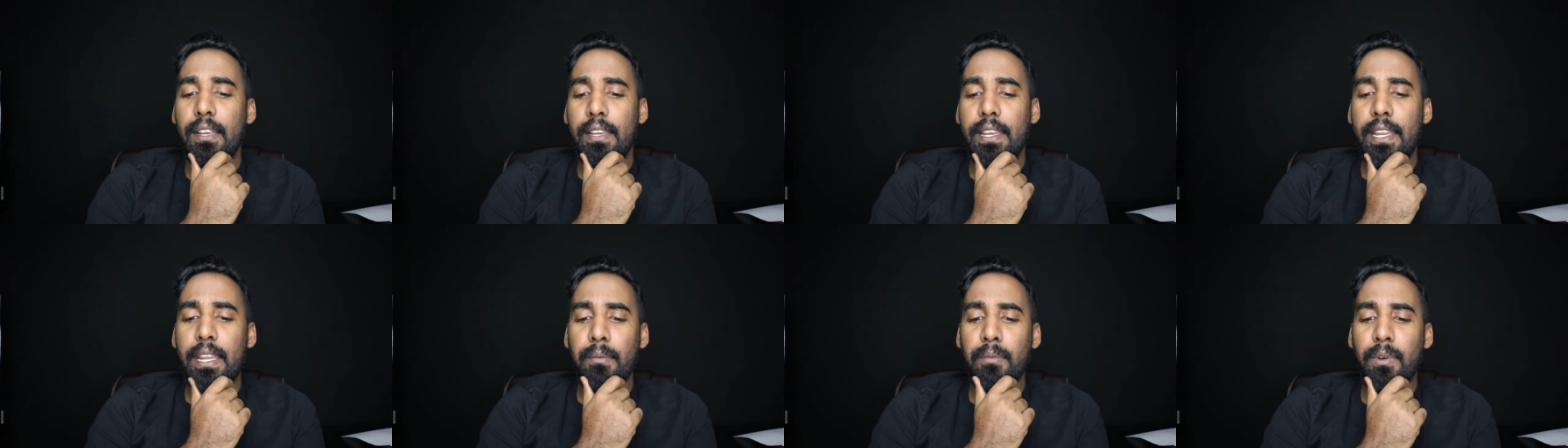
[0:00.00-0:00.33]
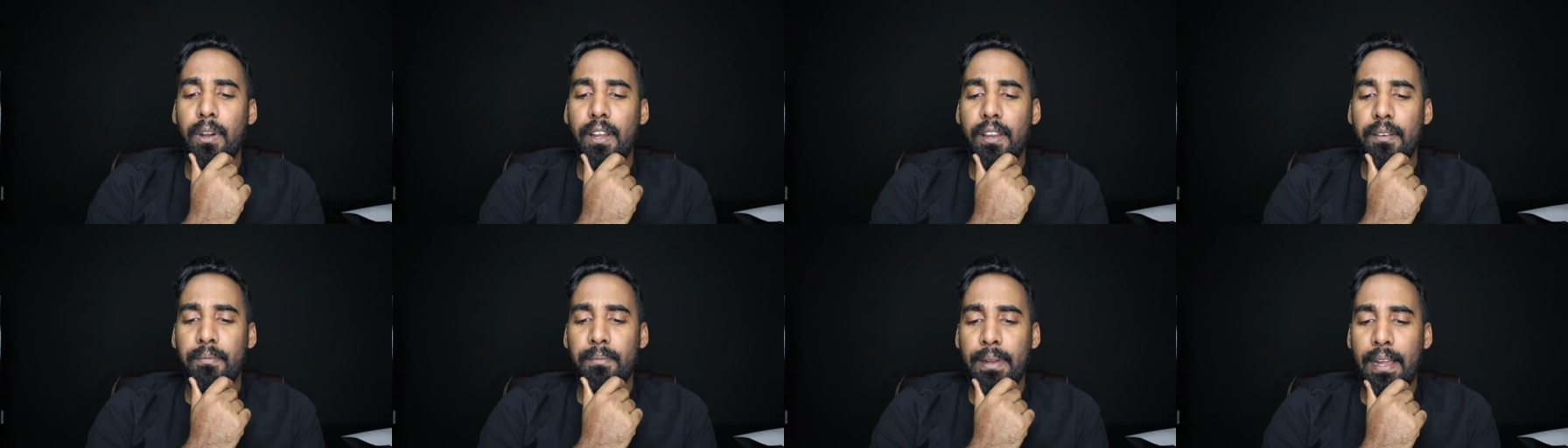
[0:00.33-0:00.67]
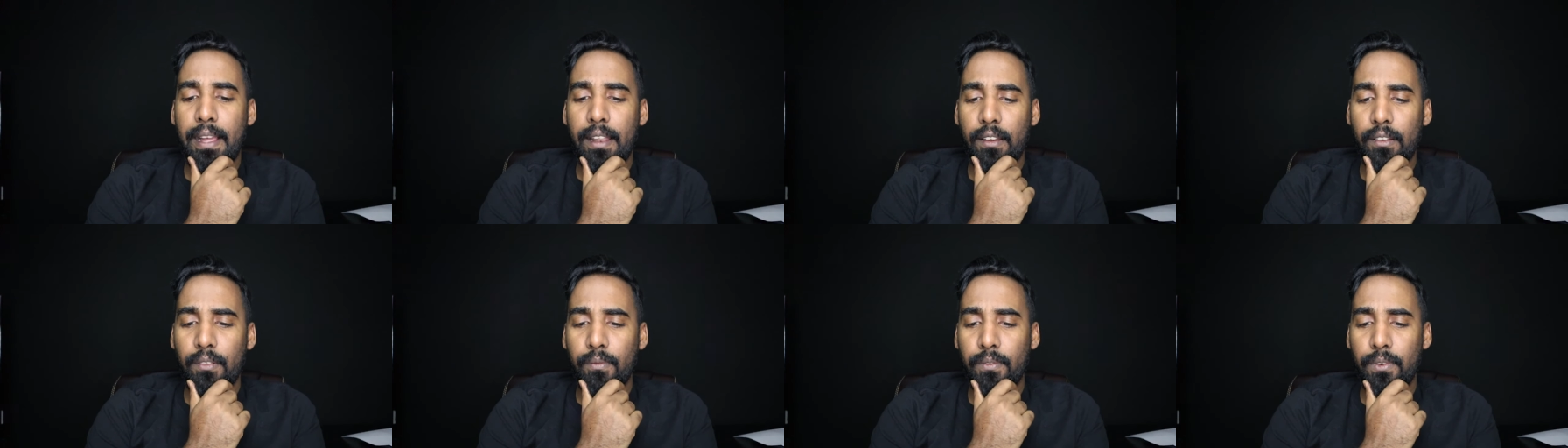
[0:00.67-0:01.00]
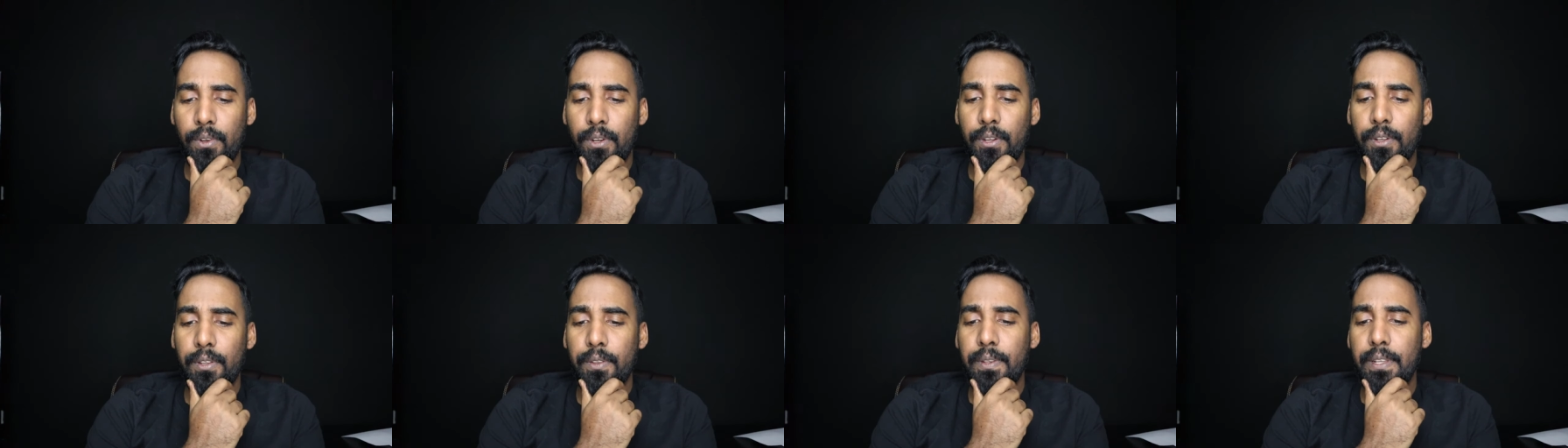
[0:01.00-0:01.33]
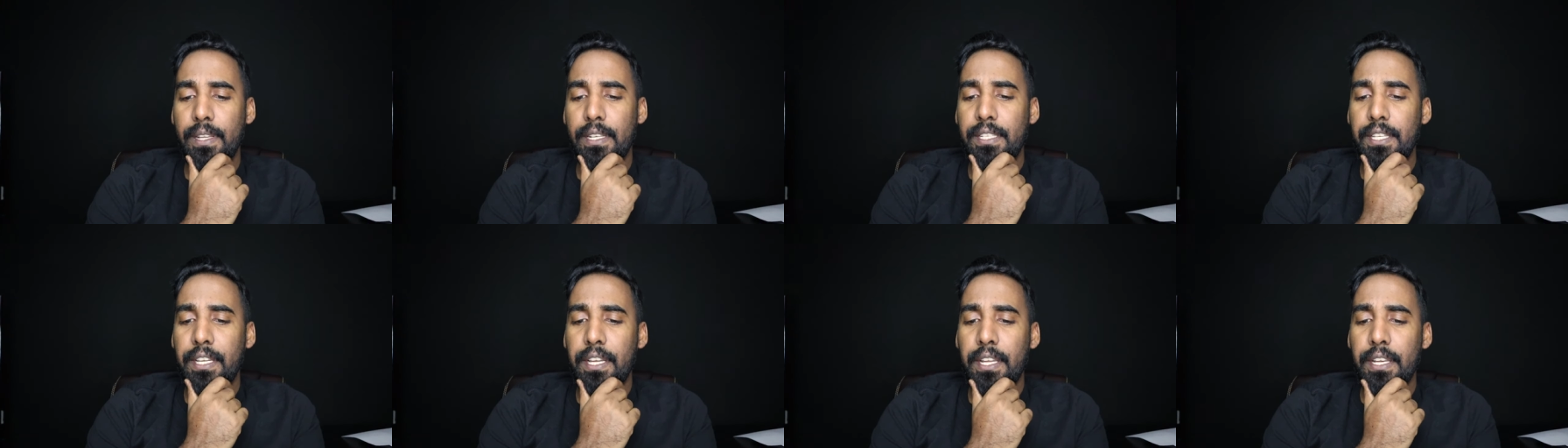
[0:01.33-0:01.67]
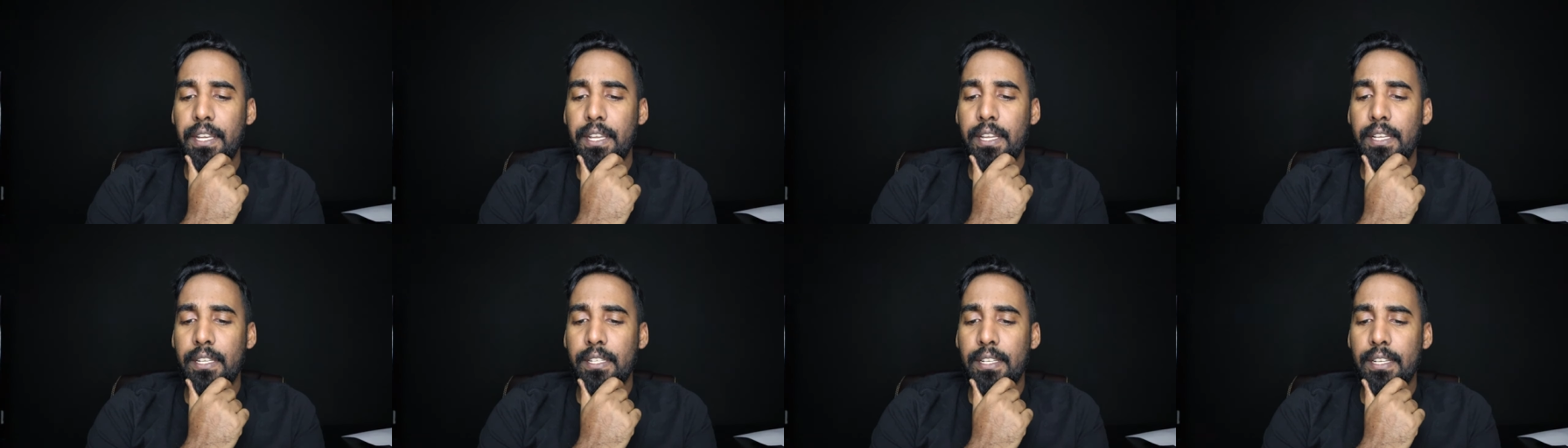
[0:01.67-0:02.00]
Lee Boyd Malvo, the
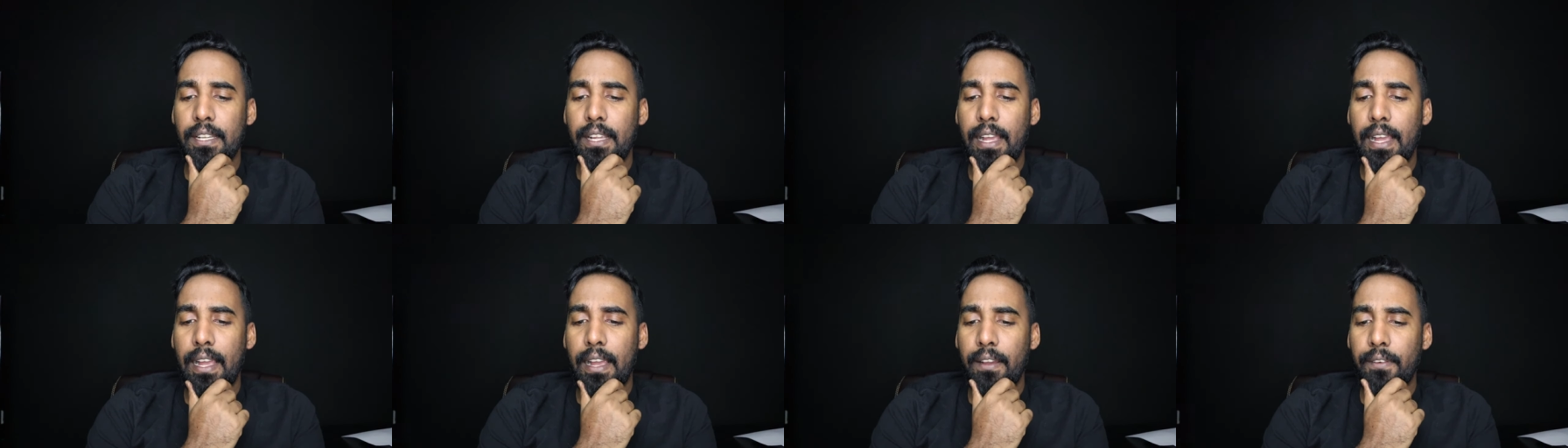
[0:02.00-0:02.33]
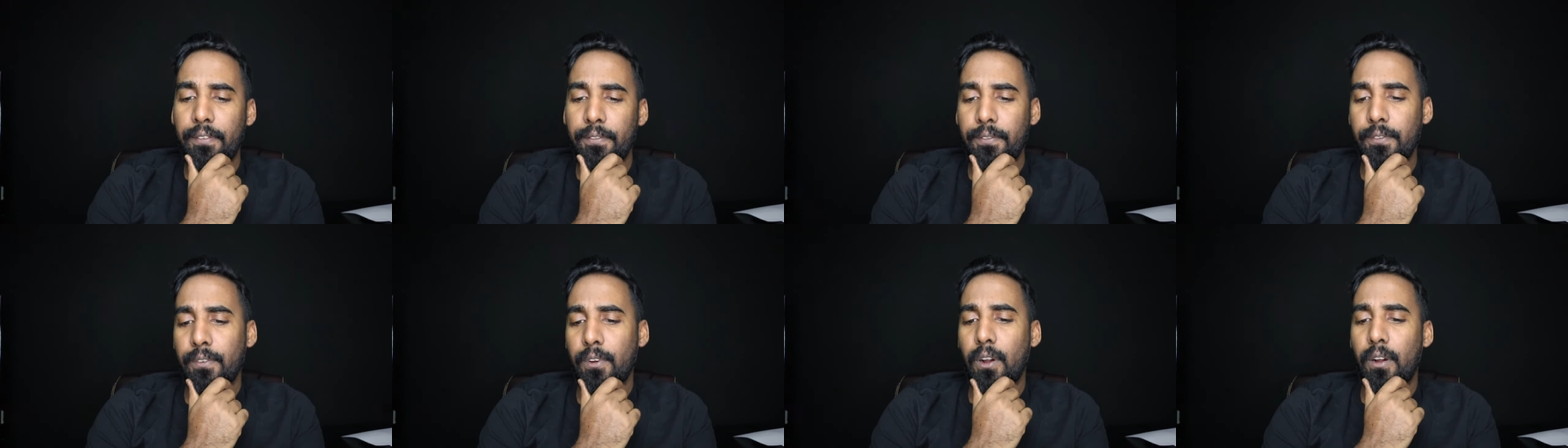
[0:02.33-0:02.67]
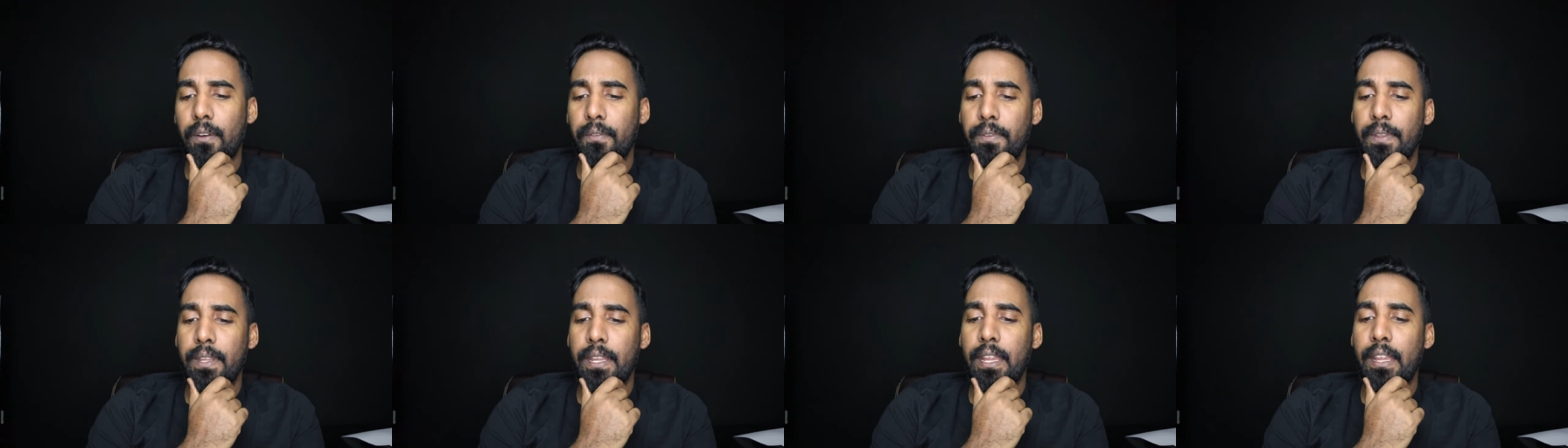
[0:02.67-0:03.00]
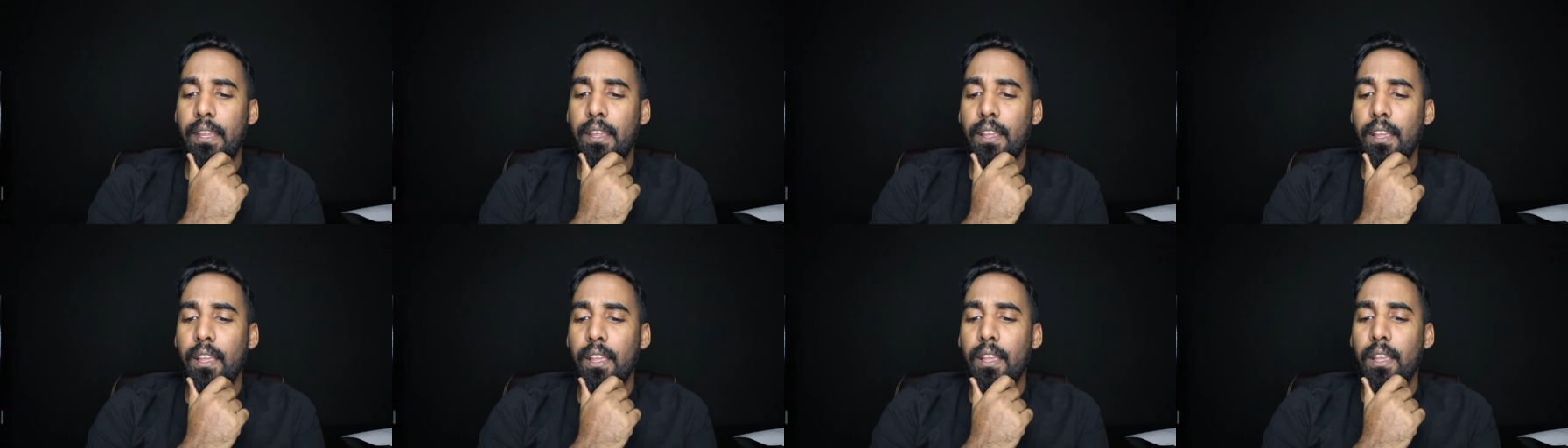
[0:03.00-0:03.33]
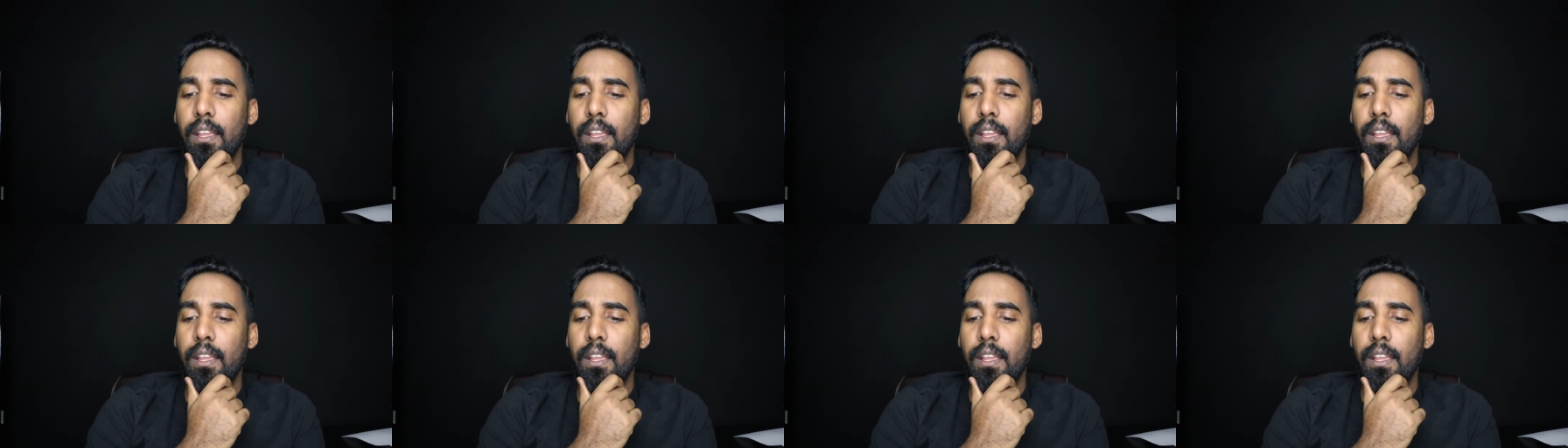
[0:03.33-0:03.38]
teenage half of the